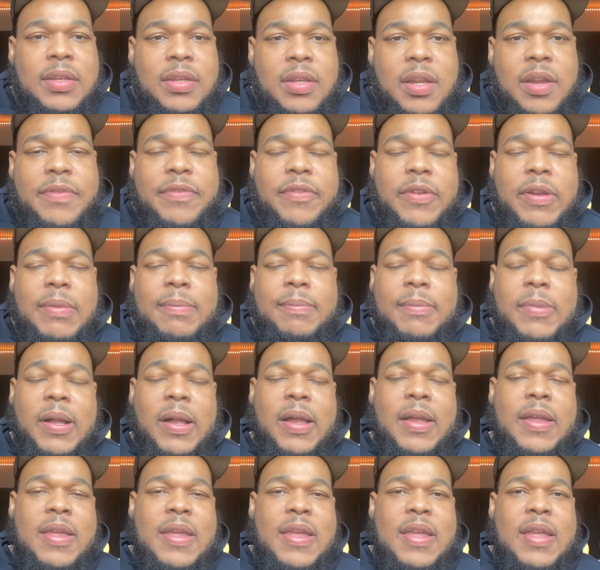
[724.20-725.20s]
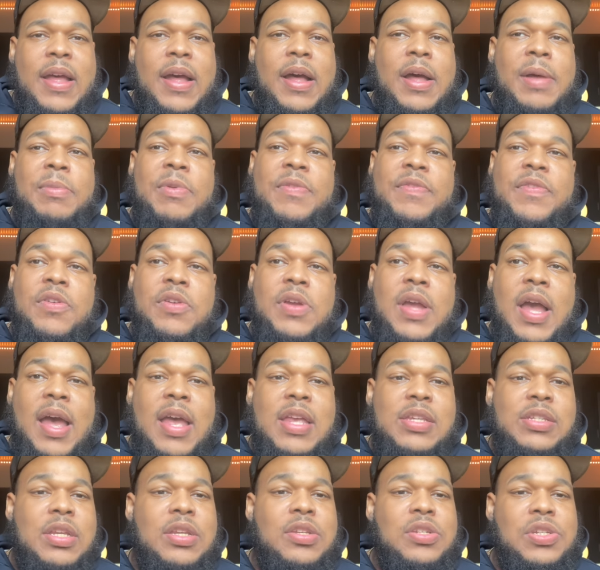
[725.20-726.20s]
different. But if you
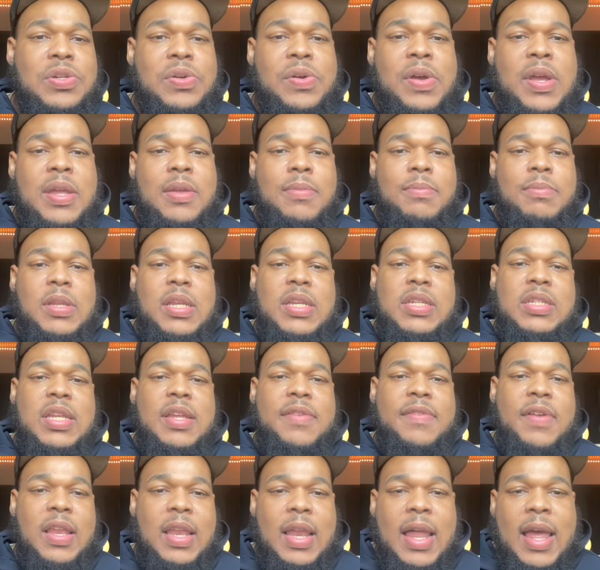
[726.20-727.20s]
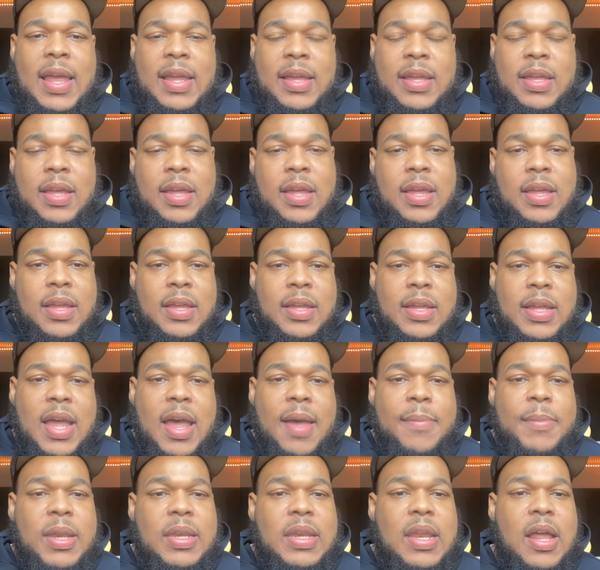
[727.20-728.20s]
guys enjoyed, please leave a like.
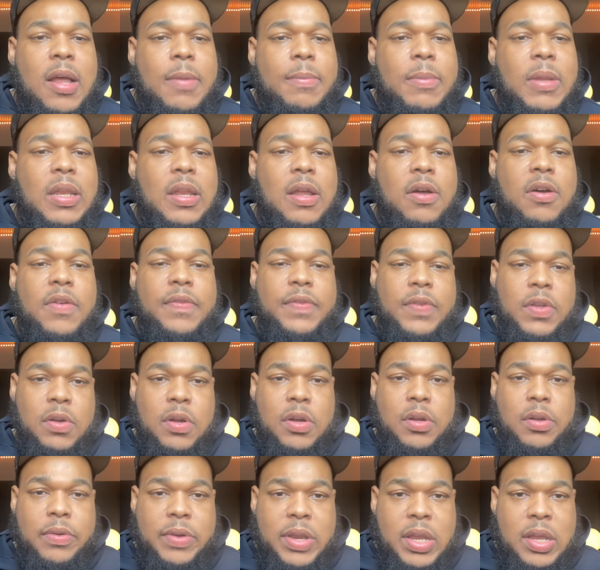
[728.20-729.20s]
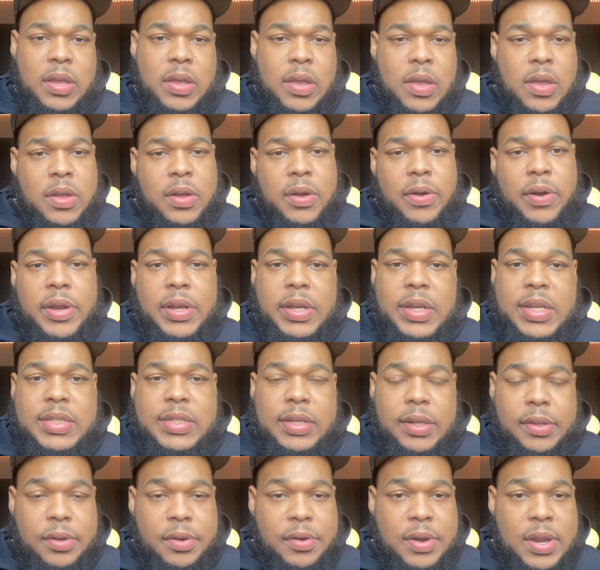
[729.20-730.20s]
Comment down below if you agree or
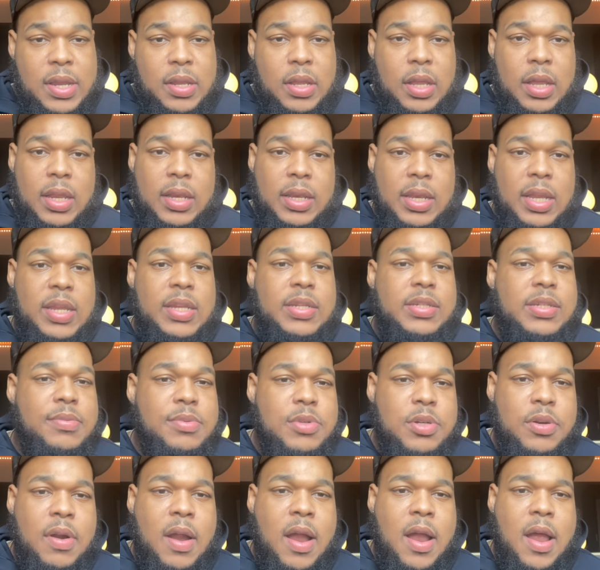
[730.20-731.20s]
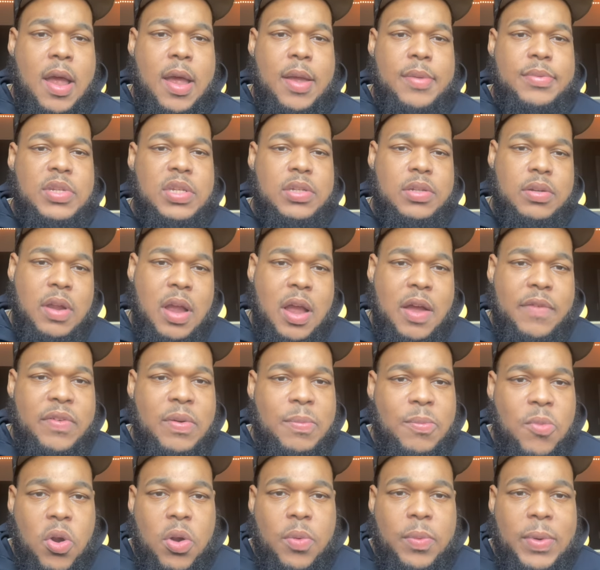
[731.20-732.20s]
disagree, and then subscribe for
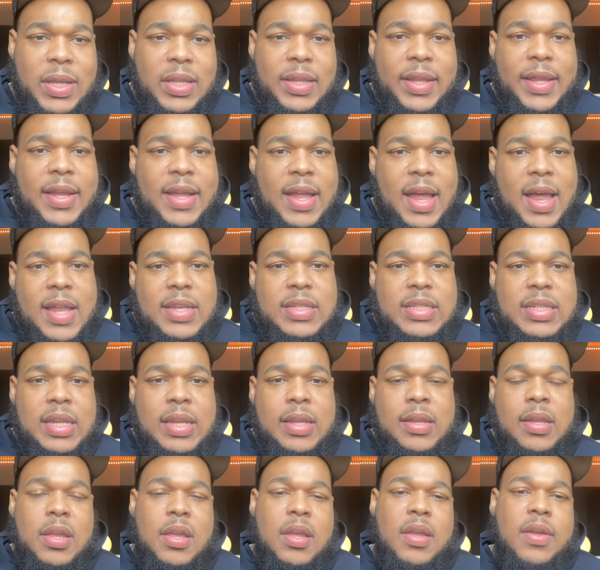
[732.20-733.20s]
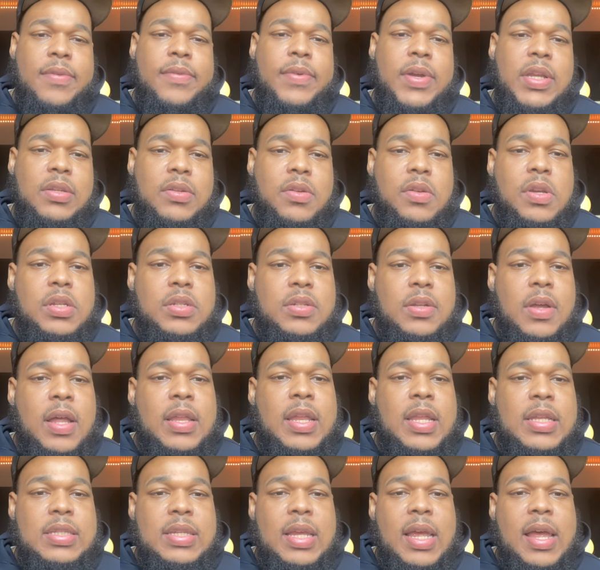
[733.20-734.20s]
more weekly content. We do this all
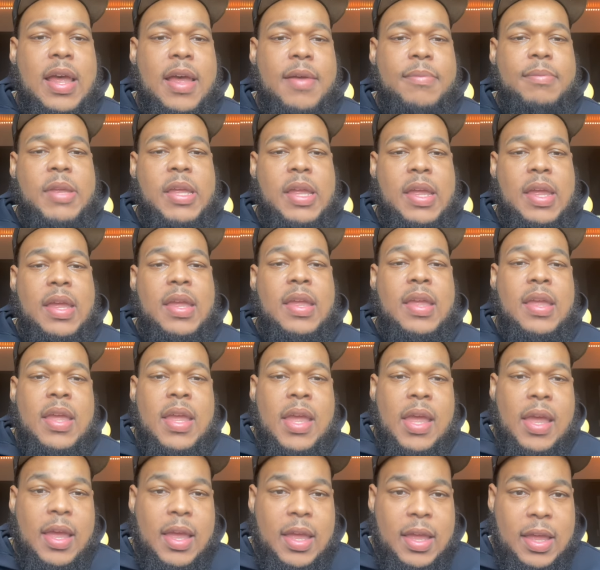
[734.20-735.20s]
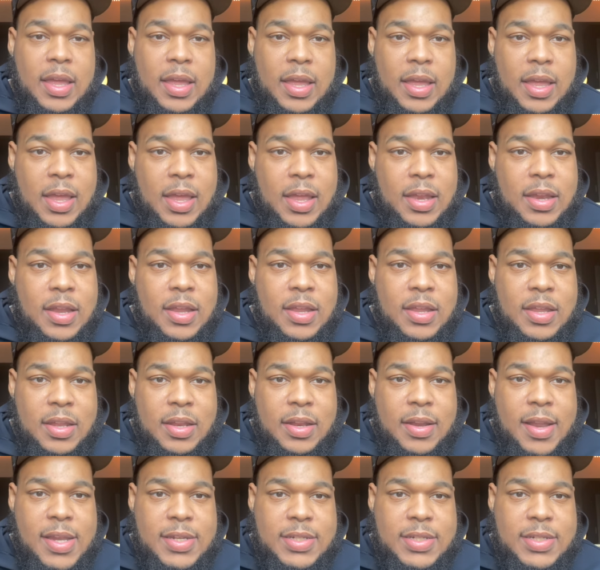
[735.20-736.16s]
the time, man, and that's